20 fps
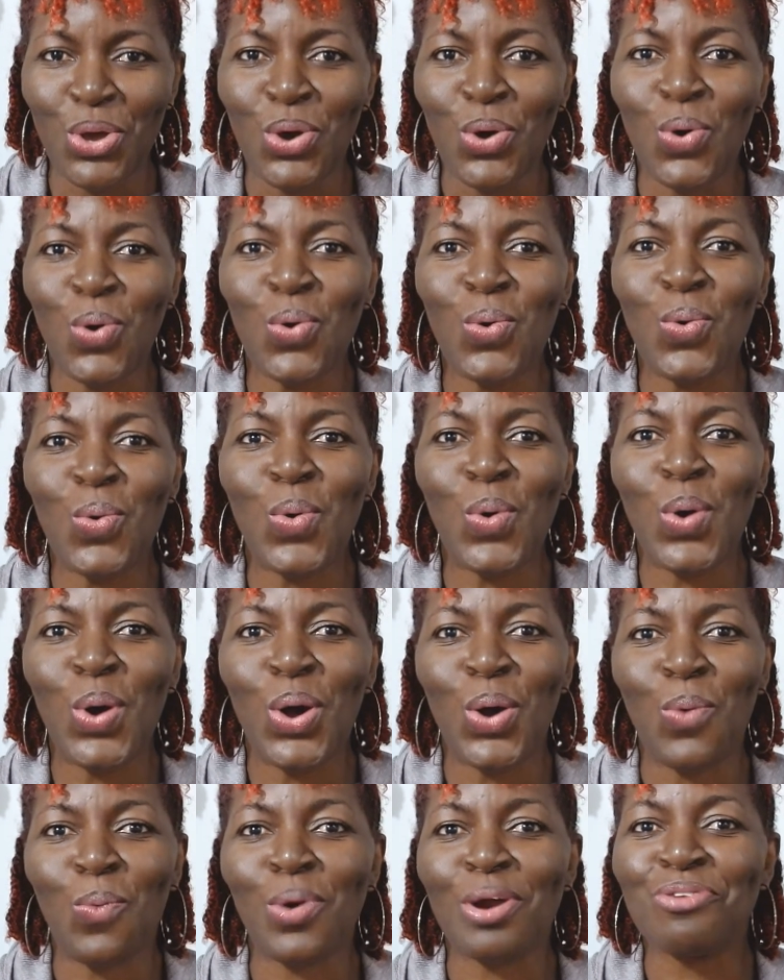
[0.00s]
who
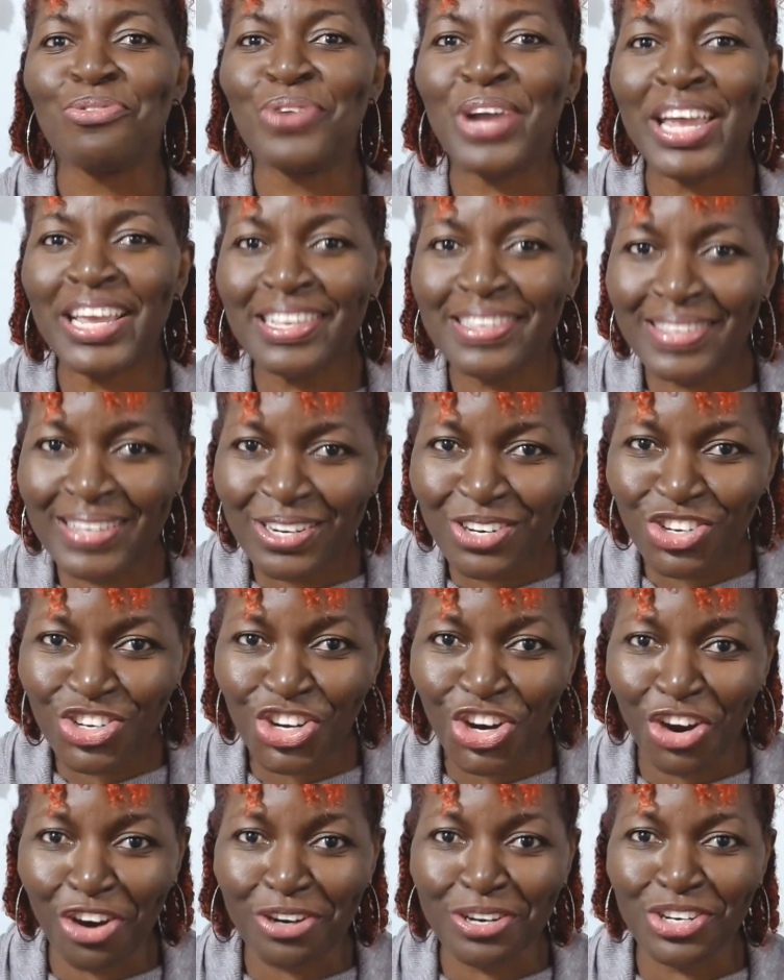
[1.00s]
were raised in
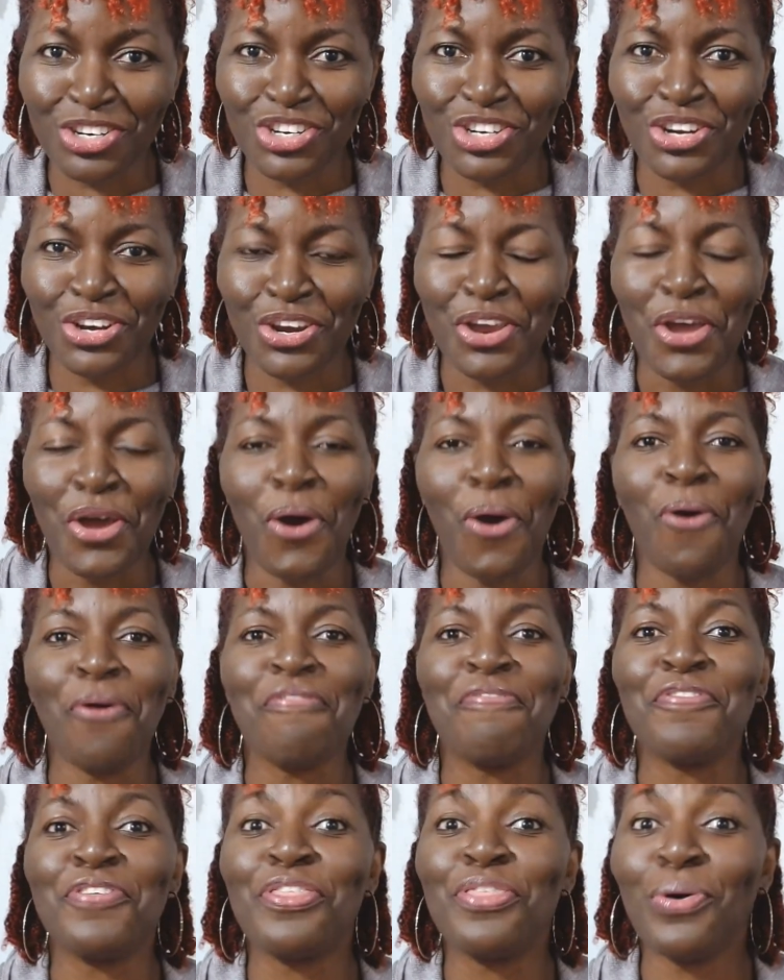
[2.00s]
church, or
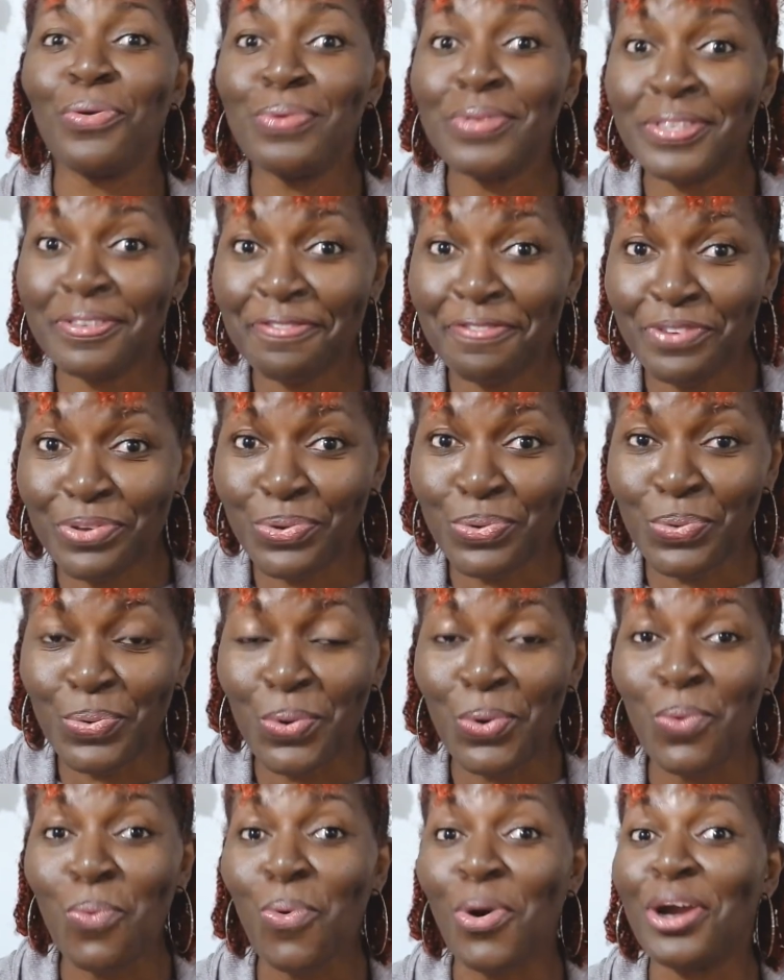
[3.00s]
for those of you
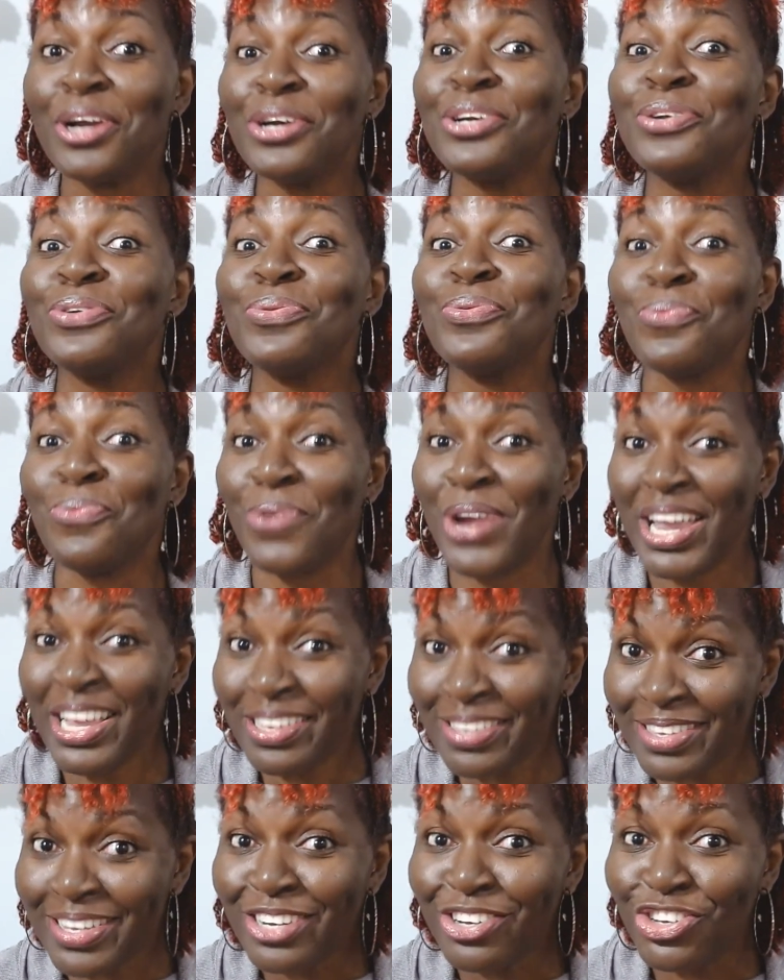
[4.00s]
who weren't
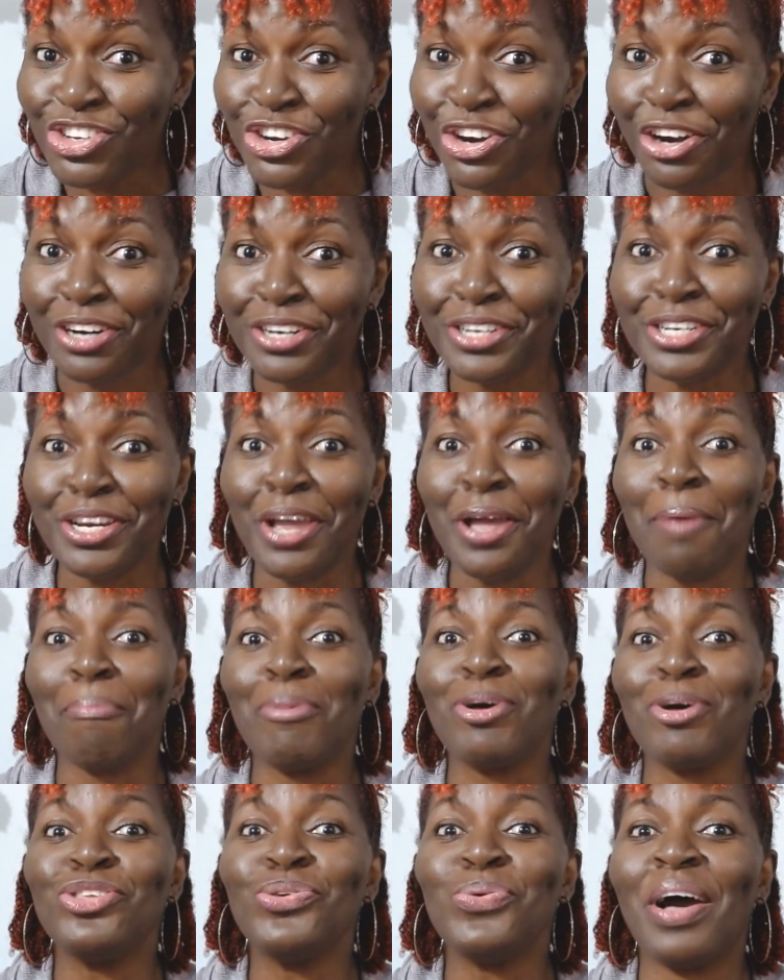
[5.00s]
raised in church,
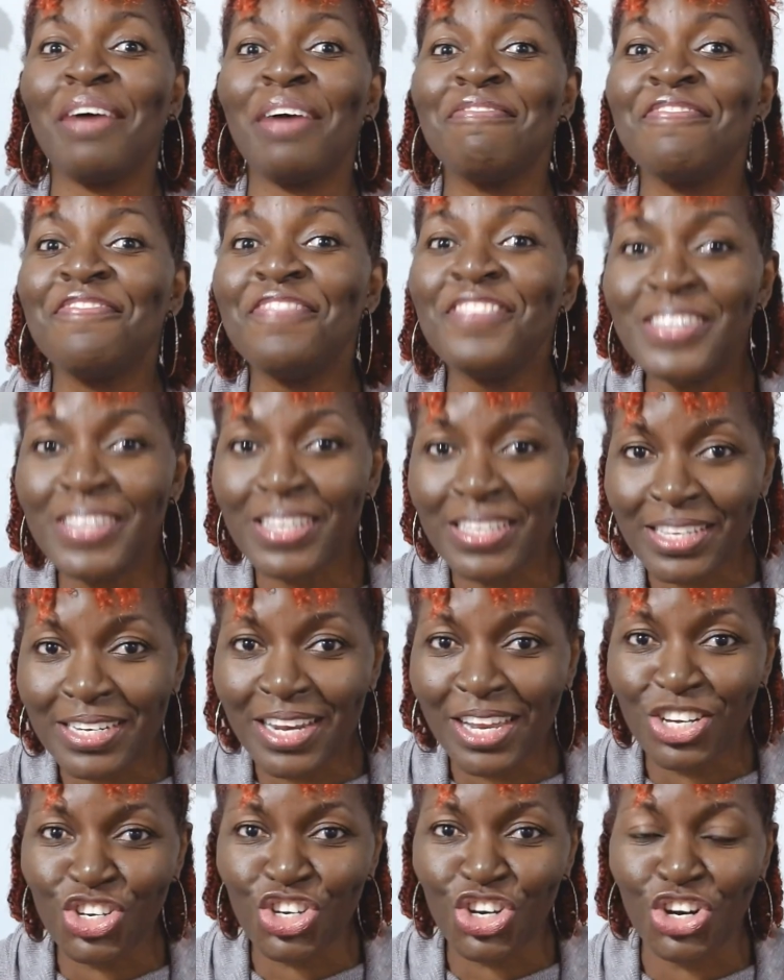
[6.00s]
but you have visited
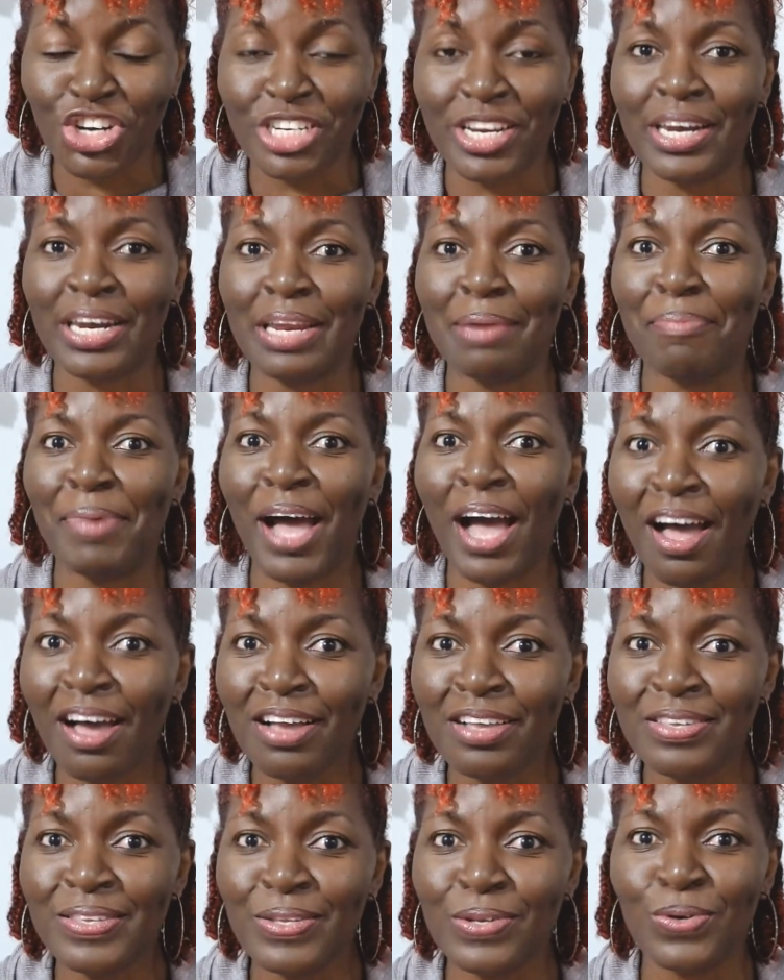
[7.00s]
a church and them
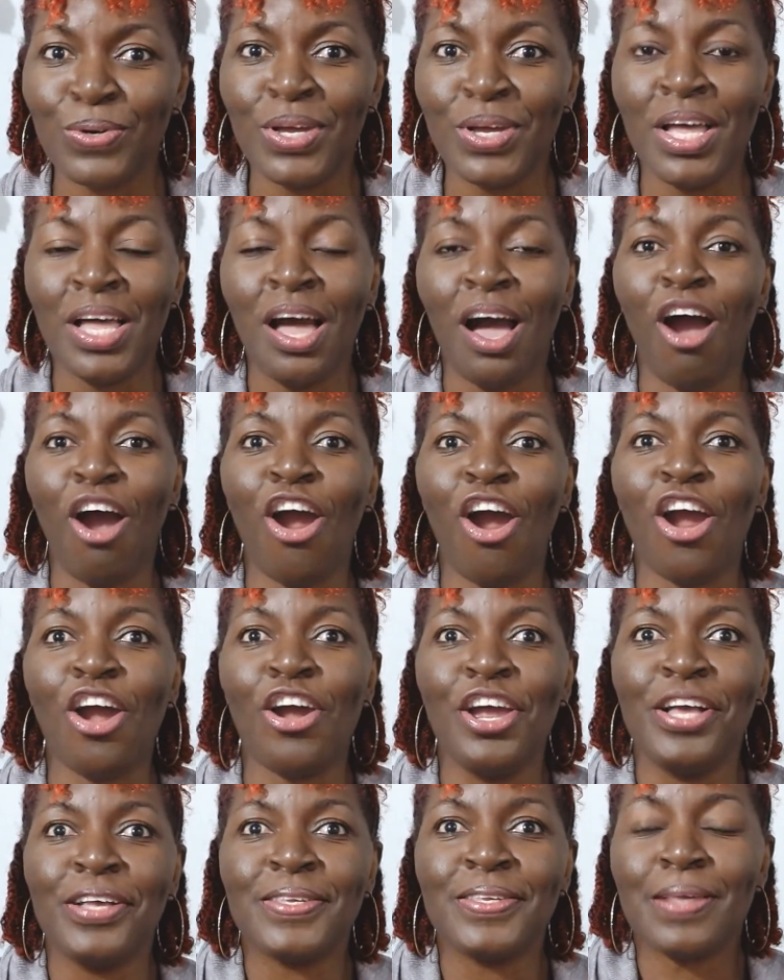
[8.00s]
ask you,
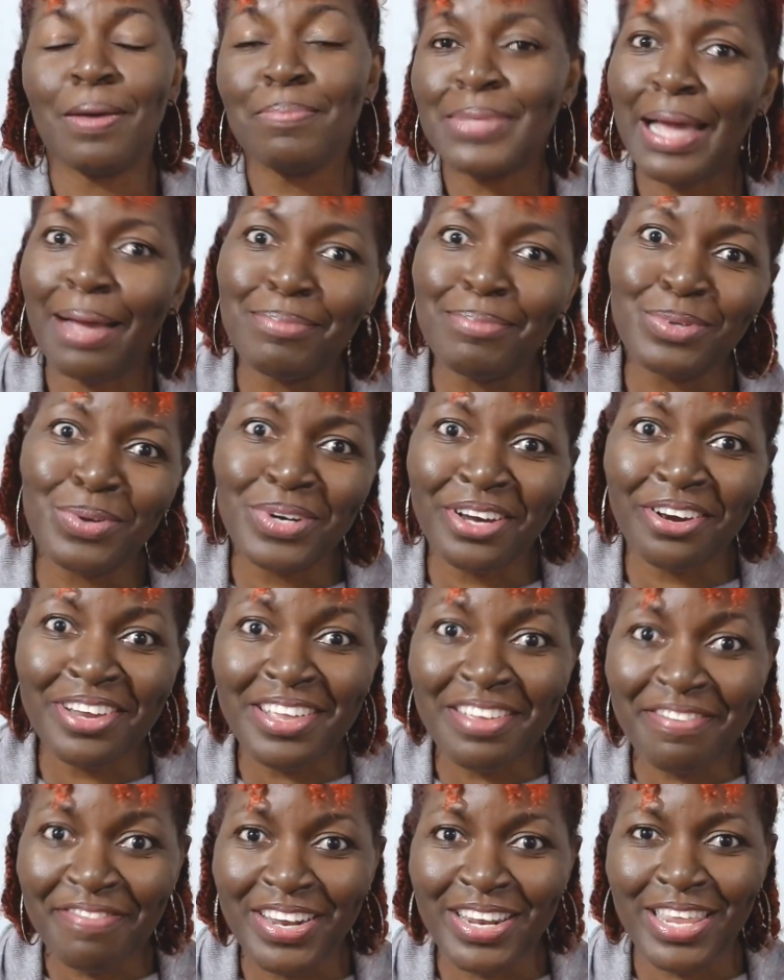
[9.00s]
or sometimes when they're
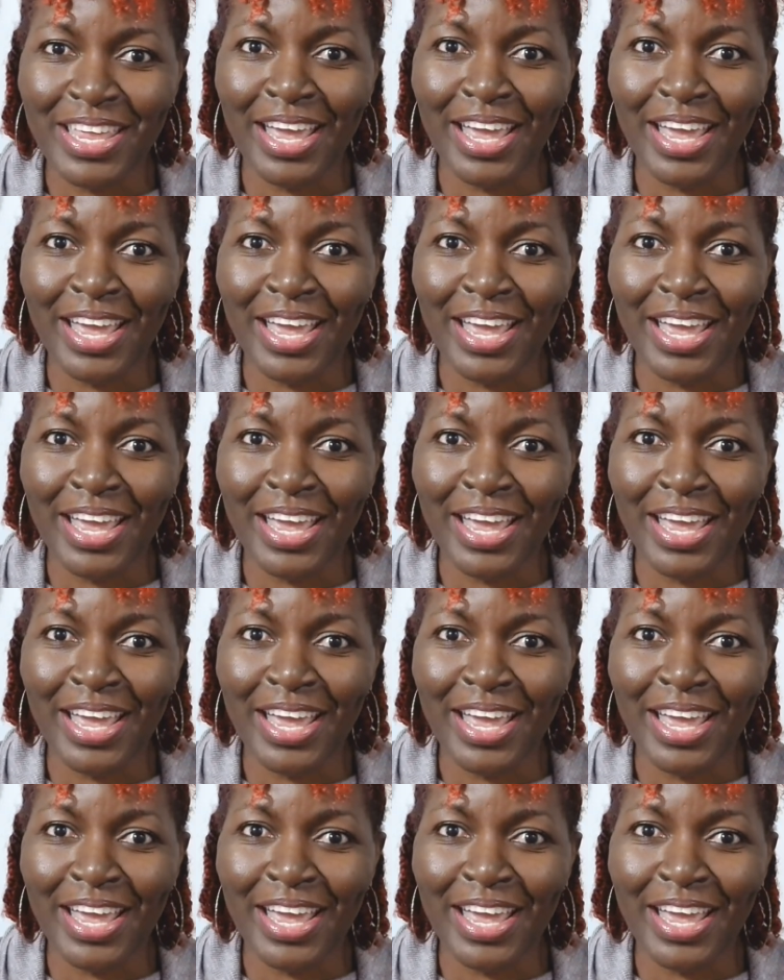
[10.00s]
giving the